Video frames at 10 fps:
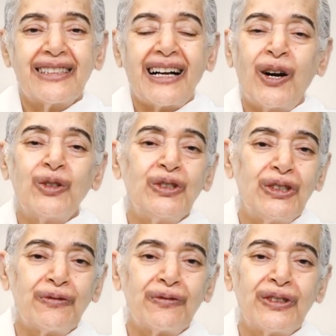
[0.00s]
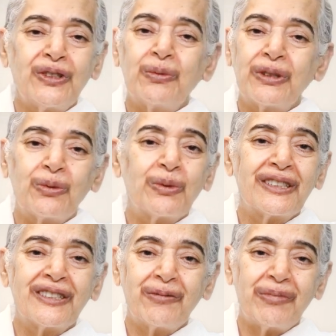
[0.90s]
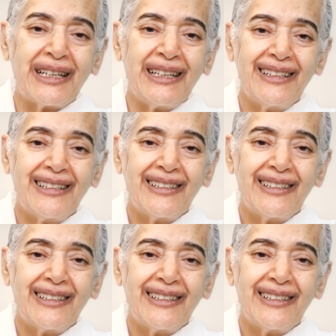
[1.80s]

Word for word: How different would the world be